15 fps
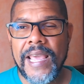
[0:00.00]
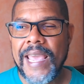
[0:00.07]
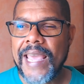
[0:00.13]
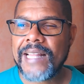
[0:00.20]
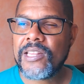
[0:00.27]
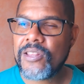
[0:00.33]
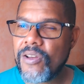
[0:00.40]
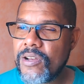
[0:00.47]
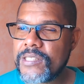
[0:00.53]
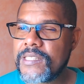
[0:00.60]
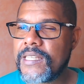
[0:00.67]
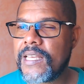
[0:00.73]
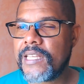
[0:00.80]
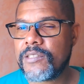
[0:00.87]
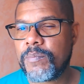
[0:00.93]
it does
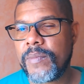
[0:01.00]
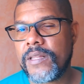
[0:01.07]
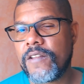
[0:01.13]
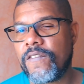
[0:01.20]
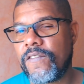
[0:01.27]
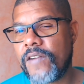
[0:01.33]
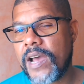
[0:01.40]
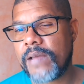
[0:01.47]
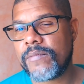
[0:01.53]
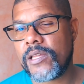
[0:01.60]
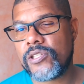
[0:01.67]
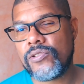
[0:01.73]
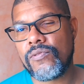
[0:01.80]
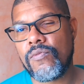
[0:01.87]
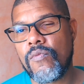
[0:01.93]
give me the vibe
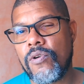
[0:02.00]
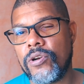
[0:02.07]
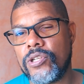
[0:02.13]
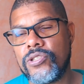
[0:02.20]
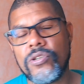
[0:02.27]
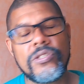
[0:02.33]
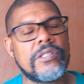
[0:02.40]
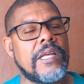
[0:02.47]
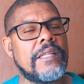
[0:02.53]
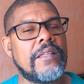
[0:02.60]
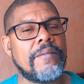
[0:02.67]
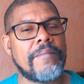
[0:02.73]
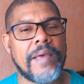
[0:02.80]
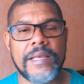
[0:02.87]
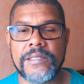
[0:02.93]
that you want to just send
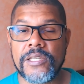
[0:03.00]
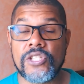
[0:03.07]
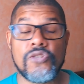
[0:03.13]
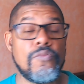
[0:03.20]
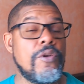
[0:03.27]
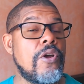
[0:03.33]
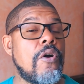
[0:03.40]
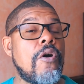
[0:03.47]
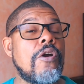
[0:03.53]
a message, we are